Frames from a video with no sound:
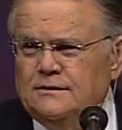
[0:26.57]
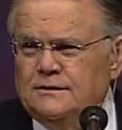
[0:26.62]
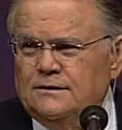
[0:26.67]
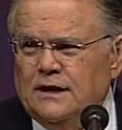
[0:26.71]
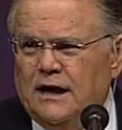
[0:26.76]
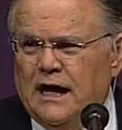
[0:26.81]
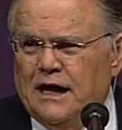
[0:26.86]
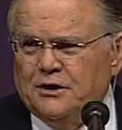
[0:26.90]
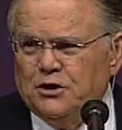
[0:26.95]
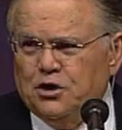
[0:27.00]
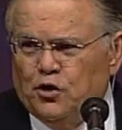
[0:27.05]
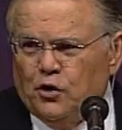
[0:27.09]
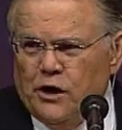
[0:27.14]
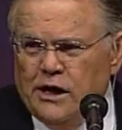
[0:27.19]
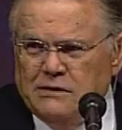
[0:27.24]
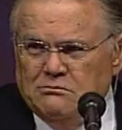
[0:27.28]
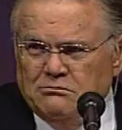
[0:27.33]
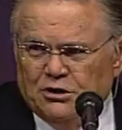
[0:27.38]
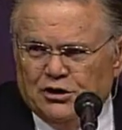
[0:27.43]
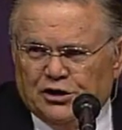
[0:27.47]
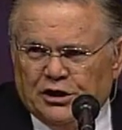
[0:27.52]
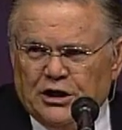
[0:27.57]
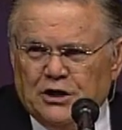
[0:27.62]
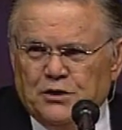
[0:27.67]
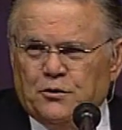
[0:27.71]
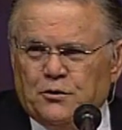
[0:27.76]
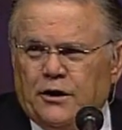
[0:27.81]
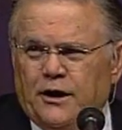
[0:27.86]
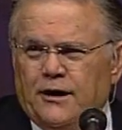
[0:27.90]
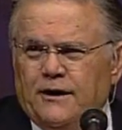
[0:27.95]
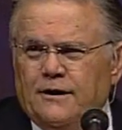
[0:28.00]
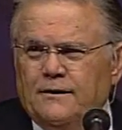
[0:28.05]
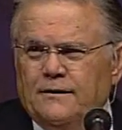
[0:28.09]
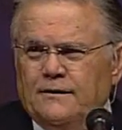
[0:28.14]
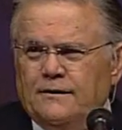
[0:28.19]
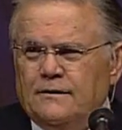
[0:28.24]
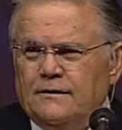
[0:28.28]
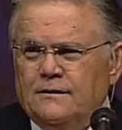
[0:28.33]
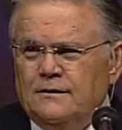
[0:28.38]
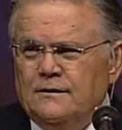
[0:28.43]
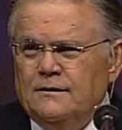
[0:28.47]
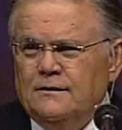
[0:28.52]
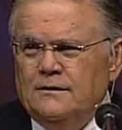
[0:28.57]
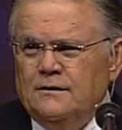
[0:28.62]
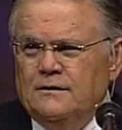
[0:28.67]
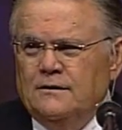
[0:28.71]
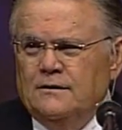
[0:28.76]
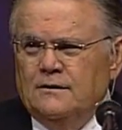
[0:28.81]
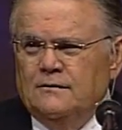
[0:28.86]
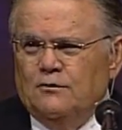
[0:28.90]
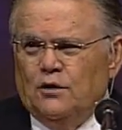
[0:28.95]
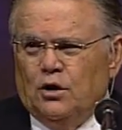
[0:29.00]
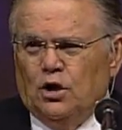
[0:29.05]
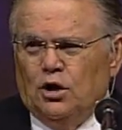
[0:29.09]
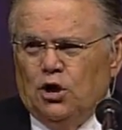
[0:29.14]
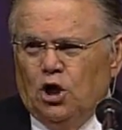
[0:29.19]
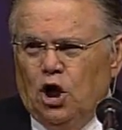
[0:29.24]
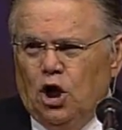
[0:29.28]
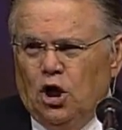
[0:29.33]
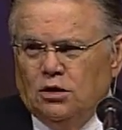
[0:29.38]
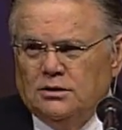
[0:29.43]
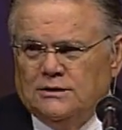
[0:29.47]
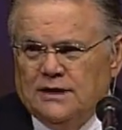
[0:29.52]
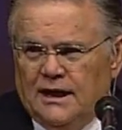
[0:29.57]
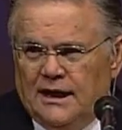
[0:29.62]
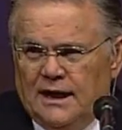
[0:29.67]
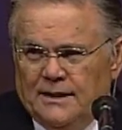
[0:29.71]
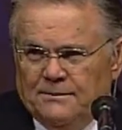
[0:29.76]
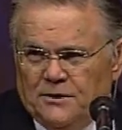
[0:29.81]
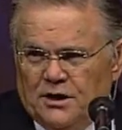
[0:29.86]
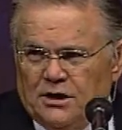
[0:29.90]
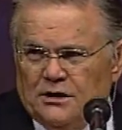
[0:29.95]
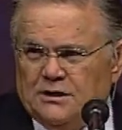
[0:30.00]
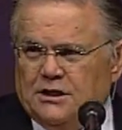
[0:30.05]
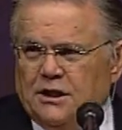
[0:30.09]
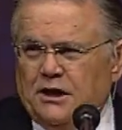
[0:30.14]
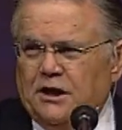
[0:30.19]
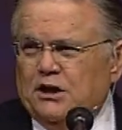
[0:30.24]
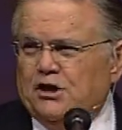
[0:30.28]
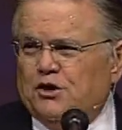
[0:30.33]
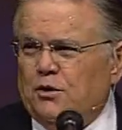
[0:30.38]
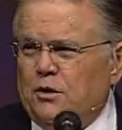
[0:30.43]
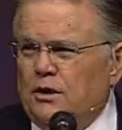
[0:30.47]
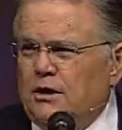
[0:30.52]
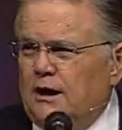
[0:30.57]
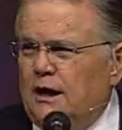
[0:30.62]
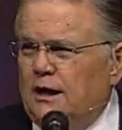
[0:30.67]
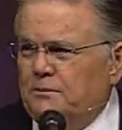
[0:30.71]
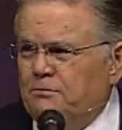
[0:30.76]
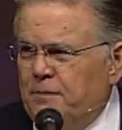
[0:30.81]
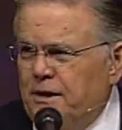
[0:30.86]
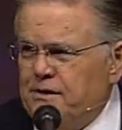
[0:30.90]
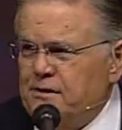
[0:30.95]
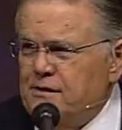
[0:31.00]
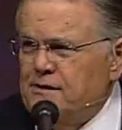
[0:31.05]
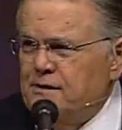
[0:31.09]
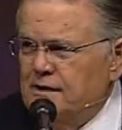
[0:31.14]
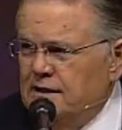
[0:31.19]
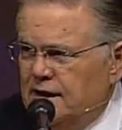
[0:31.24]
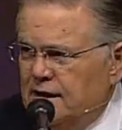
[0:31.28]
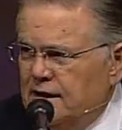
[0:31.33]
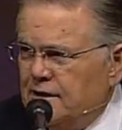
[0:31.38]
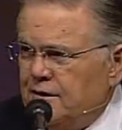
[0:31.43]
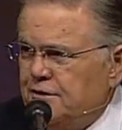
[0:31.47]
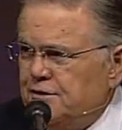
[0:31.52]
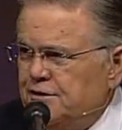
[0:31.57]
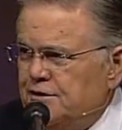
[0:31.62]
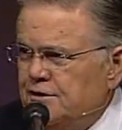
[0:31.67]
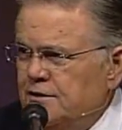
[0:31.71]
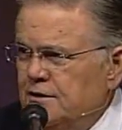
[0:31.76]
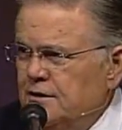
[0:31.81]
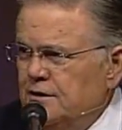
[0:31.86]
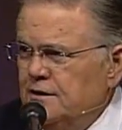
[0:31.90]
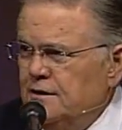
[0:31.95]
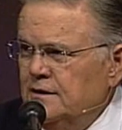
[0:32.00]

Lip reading: They had great machinery. For a long time, their tanks were a lot better than ours.